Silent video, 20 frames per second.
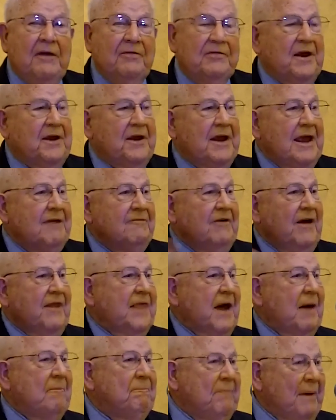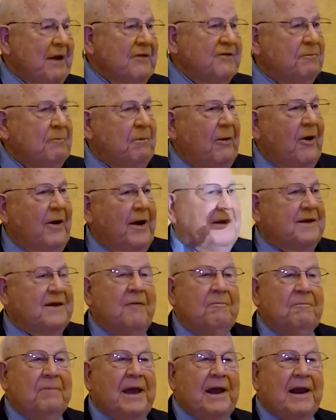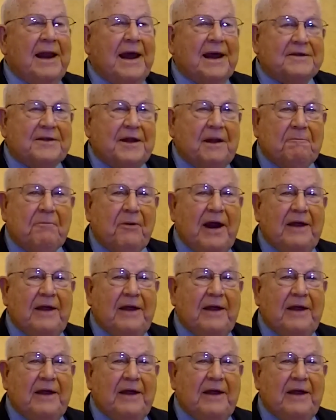that even the busboy can be elected